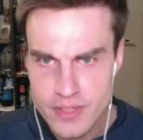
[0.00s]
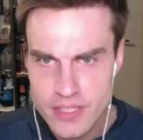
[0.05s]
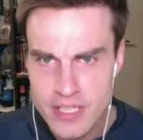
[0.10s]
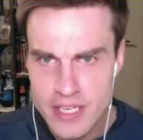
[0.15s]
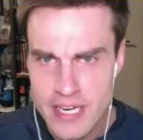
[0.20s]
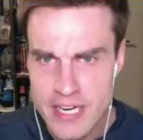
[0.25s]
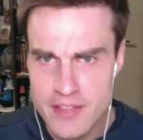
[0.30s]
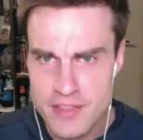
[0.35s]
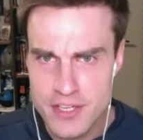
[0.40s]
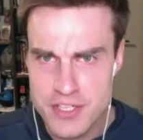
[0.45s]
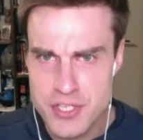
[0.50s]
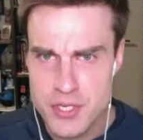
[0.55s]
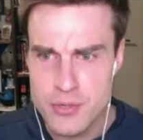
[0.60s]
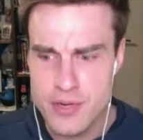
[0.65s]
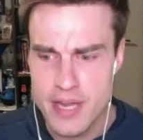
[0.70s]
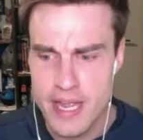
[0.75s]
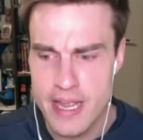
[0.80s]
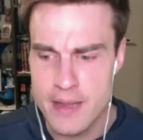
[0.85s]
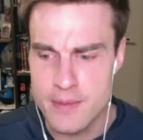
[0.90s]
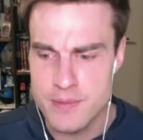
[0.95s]
in the two
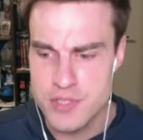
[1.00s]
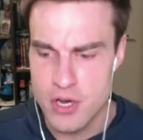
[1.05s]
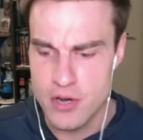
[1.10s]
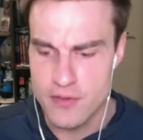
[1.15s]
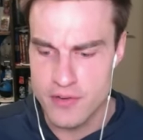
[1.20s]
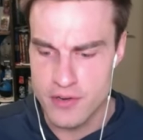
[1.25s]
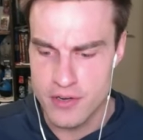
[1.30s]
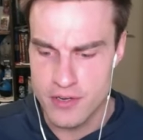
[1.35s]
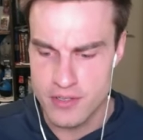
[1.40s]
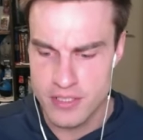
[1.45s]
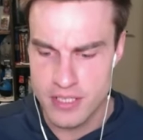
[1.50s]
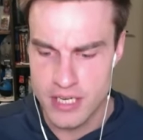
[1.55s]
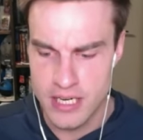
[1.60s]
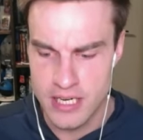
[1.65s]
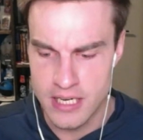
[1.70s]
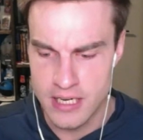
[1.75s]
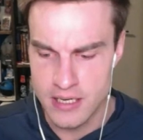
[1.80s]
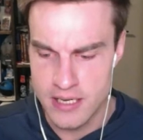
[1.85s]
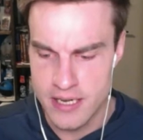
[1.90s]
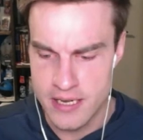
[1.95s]
games over
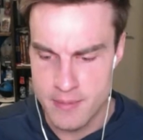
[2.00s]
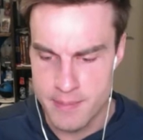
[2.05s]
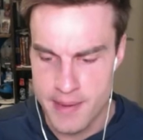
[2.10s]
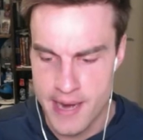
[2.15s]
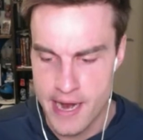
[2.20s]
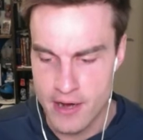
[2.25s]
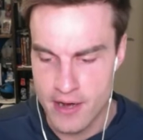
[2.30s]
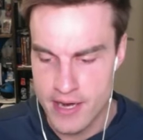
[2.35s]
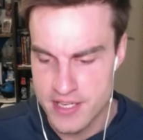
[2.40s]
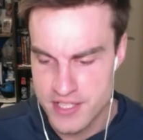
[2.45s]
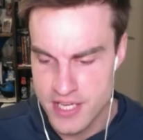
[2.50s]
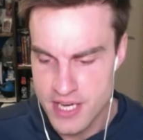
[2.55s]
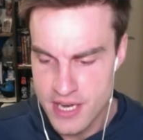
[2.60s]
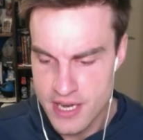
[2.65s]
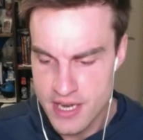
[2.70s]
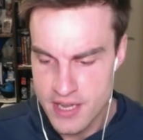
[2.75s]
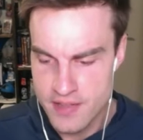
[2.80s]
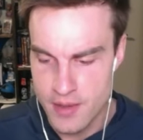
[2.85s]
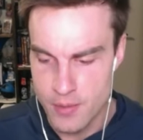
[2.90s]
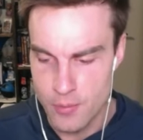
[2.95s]
uh, in Paris
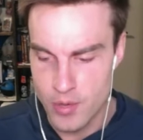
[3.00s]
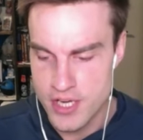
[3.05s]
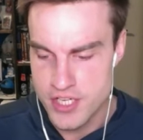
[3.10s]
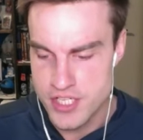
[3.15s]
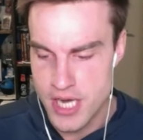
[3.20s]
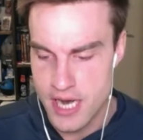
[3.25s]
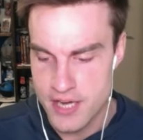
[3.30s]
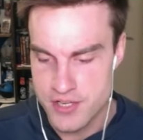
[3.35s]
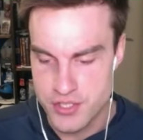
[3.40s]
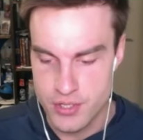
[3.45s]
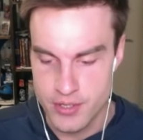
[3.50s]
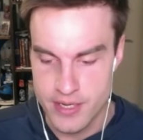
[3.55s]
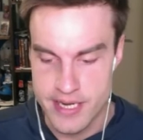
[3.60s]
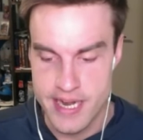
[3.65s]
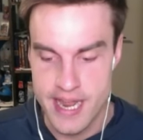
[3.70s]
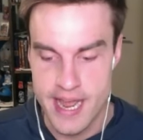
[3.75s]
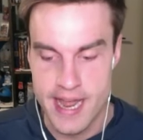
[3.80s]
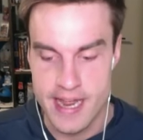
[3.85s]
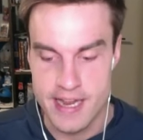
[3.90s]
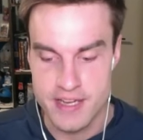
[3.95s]
than what Josh Green
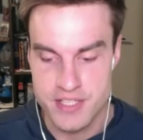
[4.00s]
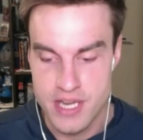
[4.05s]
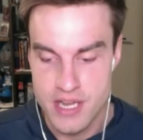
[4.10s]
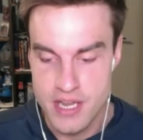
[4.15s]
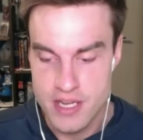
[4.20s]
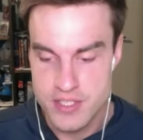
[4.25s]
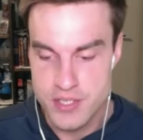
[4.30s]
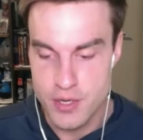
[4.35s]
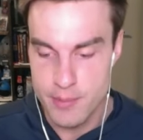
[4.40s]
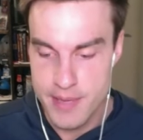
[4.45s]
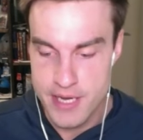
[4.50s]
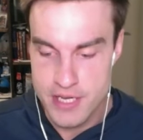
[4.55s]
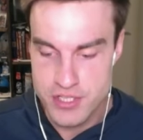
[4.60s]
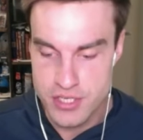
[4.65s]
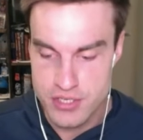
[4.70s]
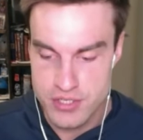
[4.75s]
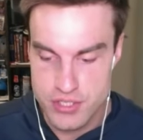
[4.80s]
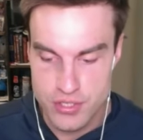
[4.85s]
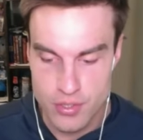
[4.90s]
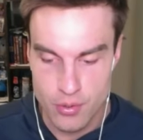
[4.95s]
has. So
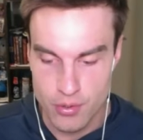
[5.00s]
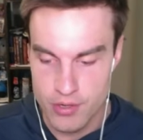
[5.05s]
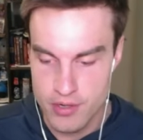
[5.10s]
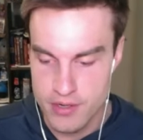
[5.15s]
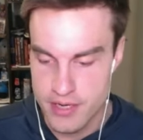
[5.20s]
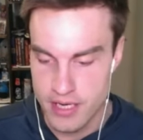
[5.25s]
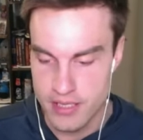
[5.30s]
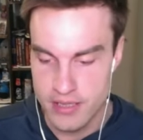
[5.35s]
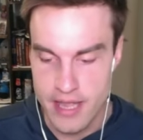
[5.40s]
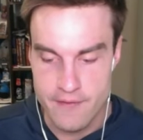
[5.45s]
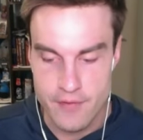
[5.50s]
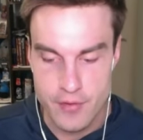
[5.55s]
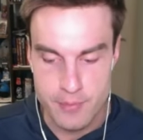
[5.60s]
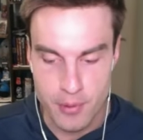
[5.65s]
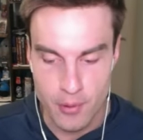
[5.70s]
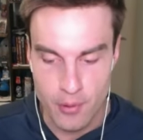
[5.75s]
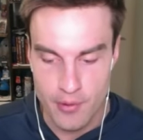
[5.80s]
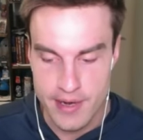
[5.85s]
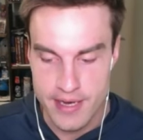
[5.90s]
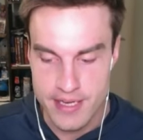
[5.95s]
Micic scored 11
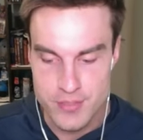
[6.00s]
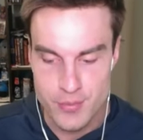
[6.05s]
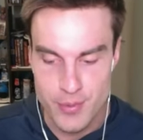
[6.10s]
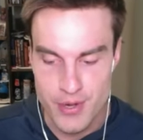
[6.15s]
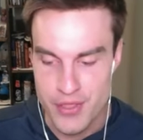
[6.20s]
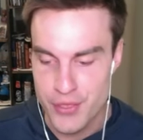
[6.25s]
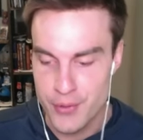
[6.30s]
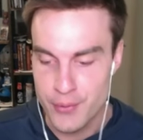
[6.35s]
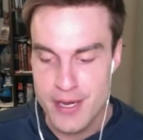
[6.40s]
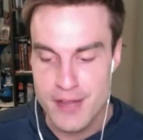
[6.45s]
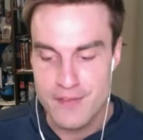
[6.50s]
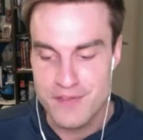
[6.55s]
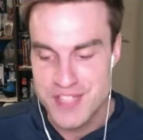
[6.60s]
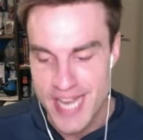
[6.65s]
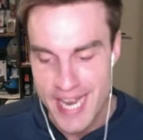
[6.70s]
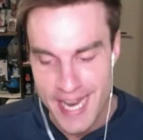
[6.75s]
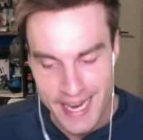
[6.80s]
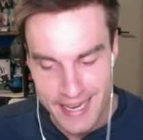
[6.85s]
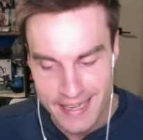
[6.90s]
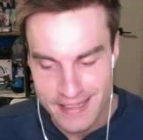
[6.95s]
points, went three of
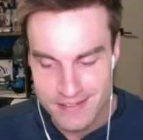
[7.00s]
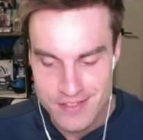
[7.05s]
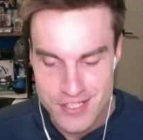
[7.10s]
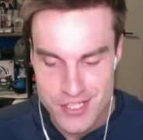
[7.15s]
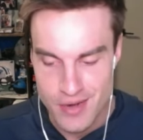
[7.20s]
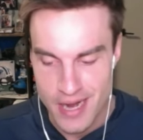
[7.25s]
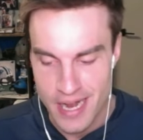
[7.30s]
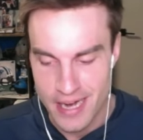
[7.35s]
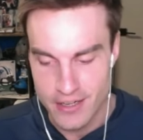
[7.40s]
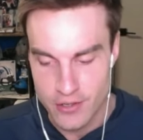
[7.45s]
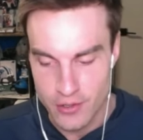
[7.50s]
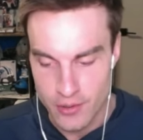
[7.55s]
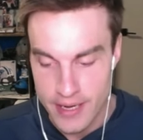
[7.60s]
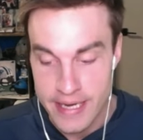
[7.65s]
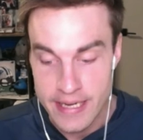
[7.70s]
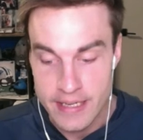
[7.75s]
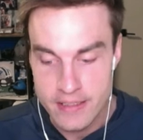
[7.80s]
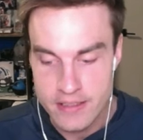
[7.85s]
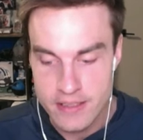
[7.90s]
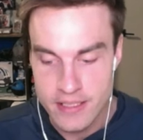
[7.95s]
10, so not
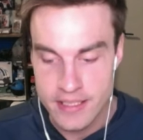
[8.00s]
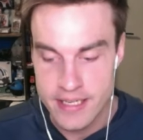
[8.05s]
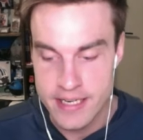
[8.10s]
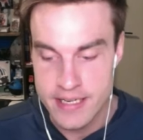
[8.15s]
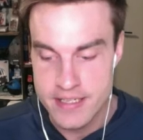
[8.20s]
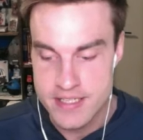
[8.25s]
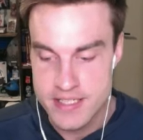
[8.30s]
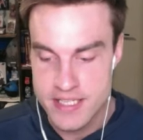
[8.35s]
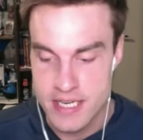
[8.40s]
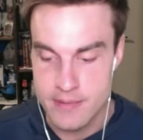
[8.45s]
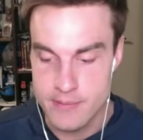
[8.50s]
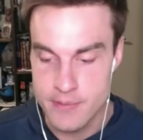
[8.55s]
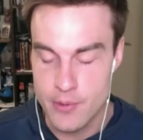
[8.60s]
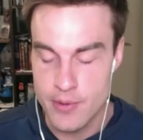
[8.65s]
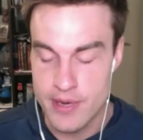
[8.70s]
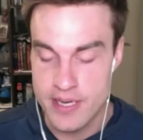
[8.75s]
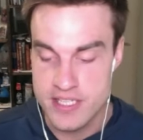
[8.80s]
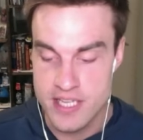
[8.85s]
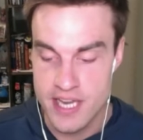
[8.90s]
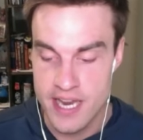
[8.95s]
great against Team
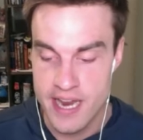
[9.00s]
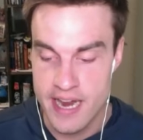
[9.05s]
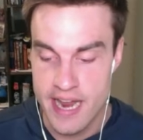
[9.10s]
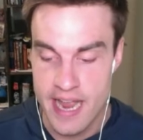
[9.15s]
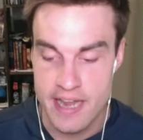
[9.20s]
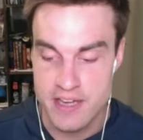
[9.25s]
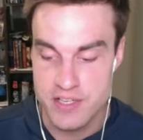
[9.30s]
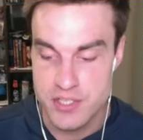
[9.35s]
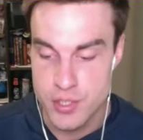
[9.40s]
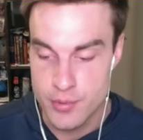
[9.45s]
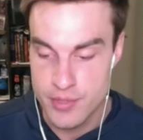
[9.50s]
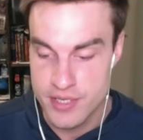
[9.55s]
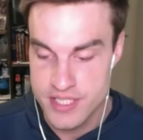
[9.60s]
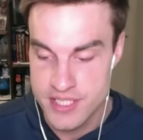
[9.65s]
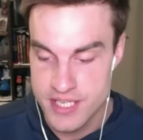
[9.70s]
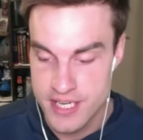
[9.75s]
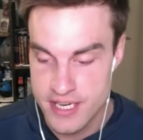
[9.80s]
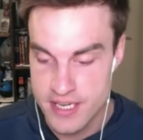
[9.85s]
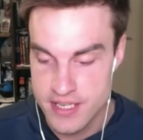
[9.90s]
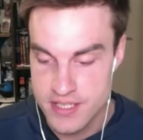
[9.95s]
USA. Had two
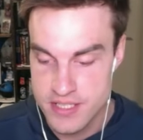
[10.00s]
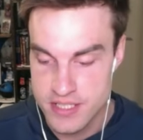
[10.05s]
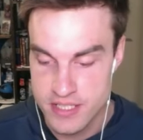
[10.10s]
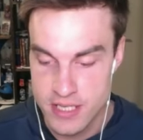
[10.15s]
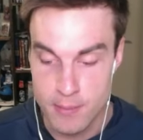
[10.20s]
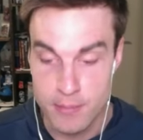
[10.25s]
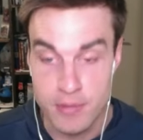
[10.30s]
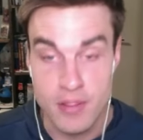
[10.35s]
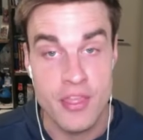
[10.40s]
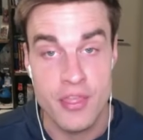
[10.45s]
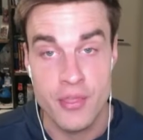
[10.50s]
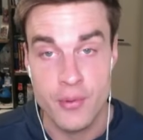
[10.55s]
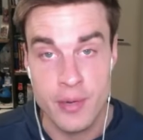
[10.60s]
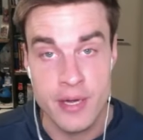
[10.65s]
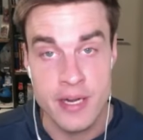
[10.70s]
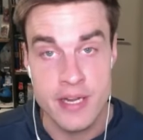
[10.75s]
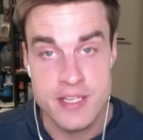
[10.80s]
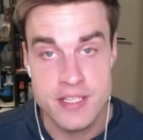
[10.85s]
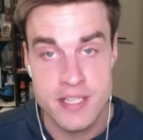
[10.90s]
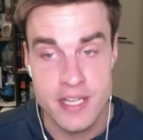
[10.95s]
assists, a couple of
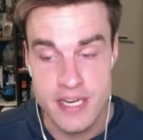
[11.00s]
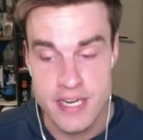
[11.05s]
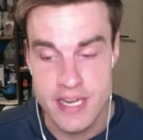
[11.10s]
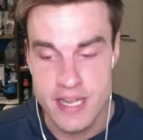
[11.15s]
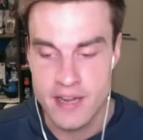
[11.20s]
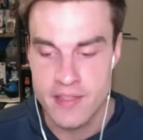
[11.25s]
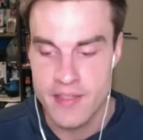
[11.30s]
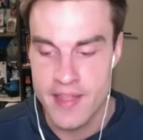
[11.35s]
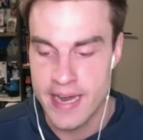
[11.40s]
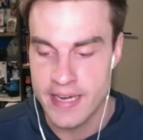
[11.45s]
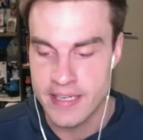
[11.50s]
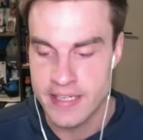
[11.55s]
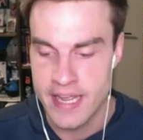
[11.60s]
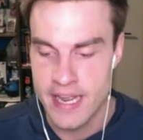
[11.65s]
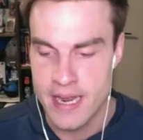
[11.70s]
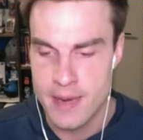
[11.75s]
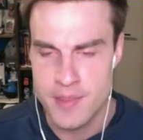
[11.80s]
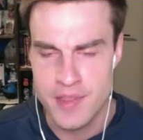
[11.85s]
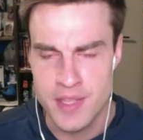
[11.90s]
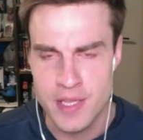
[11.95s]
threes that he hit in that
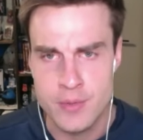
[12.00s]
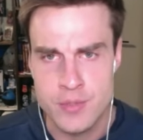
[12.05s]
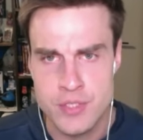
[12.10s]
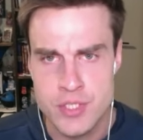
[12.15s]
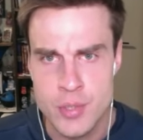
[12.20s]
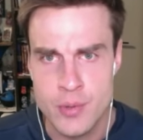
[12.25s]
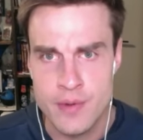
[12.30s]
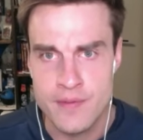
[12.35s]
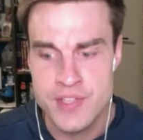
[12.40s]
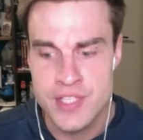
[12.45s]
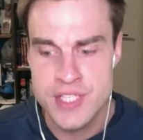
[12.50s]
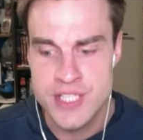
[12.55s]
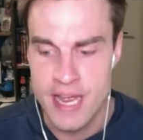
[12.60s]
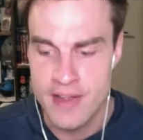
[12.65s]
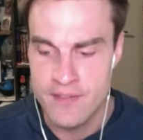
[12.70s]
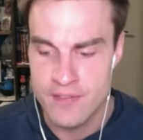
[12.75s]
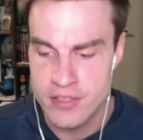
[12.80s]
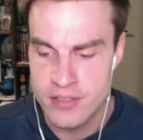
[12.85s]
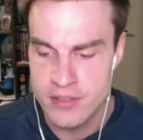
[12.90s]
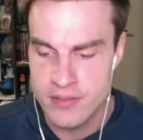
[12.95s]
game. I think he was two of
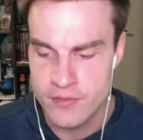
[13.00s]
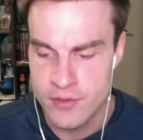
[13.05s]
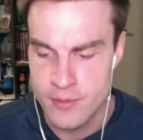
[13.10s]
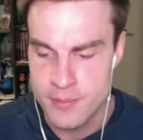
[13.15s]
seven from